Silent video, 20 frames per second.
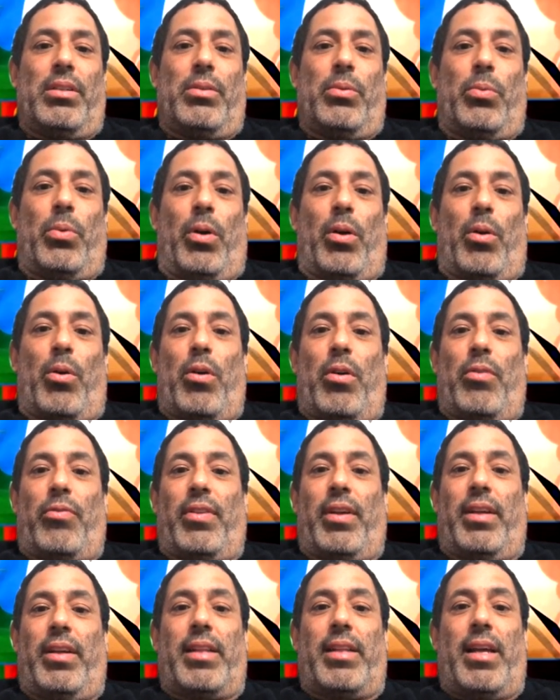work
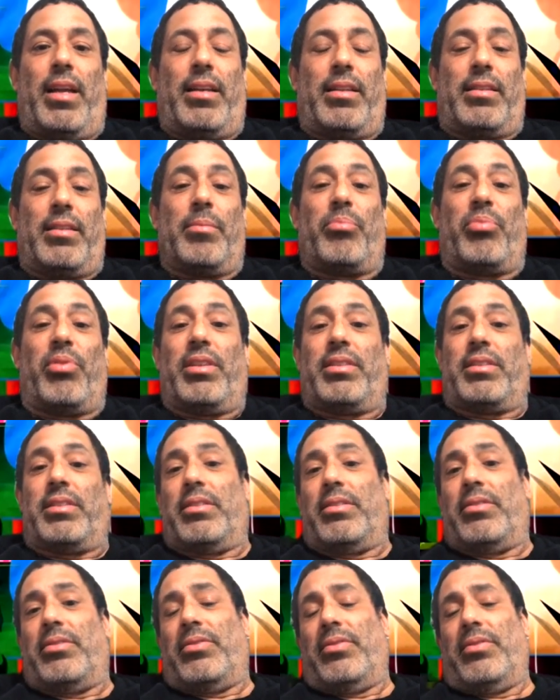off like that, it's
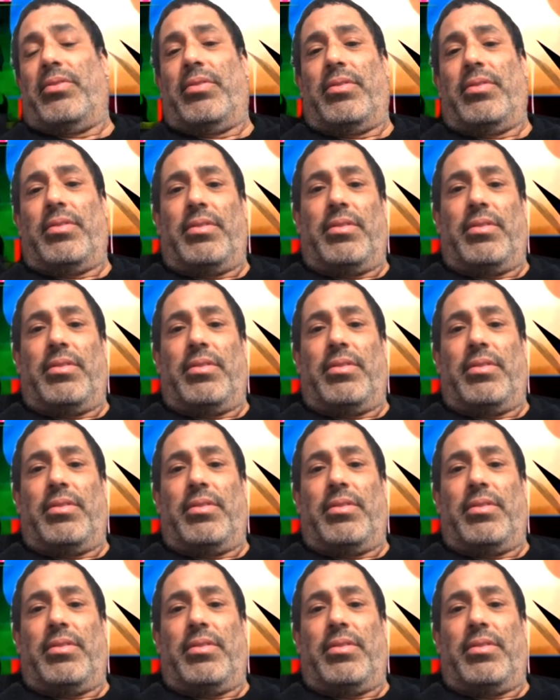impressive.